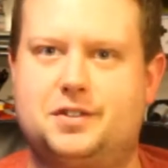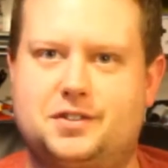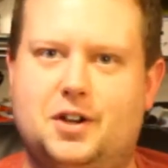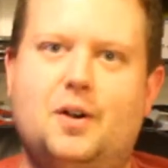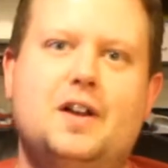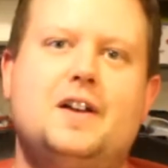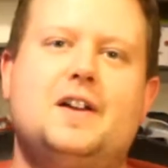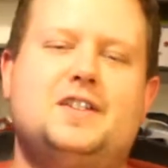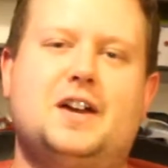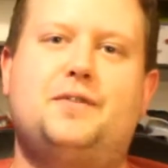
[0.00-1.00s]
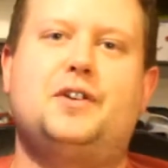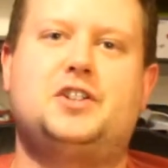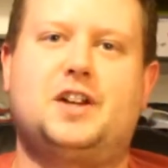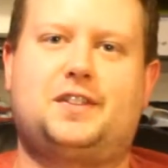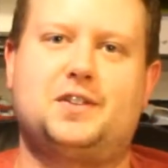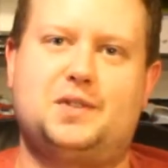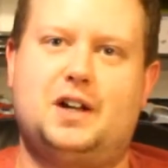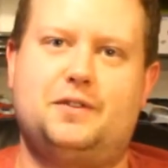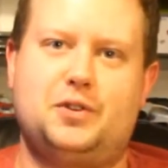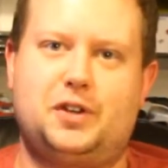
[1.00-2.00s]
So definitely check this one
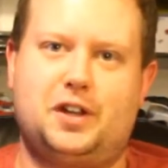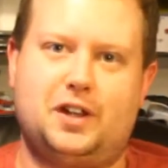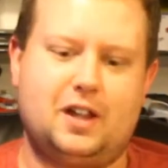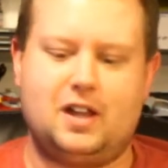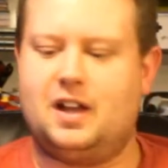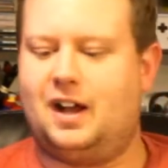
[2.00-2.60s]
out if you can get it.